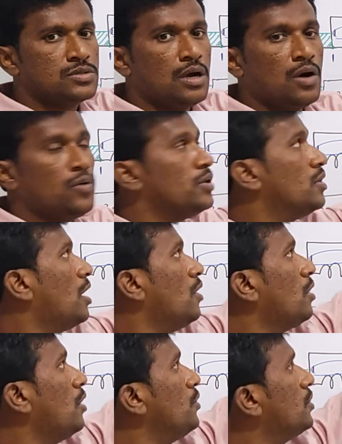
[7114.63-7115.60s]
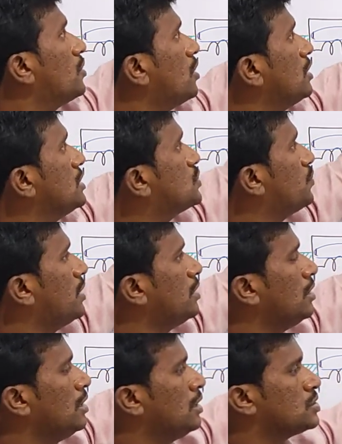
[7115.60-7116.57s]
So how you draw this
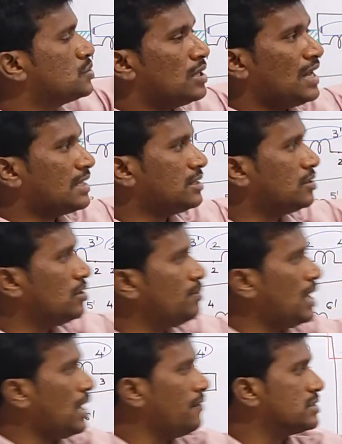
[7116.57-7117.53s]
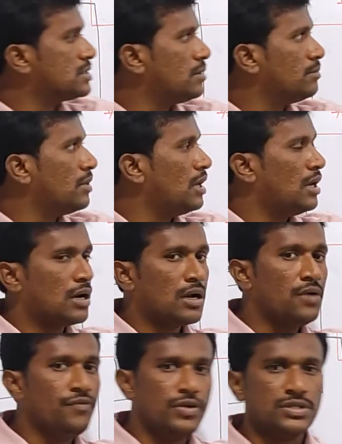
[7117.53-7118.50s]
one? So like that you will be having some
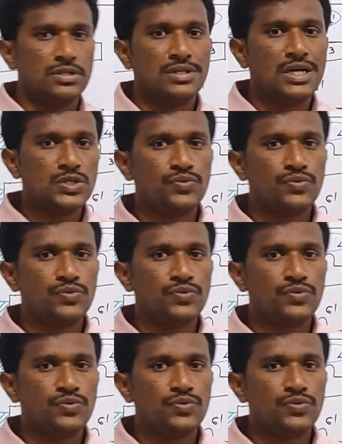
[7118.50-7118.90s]
confusion.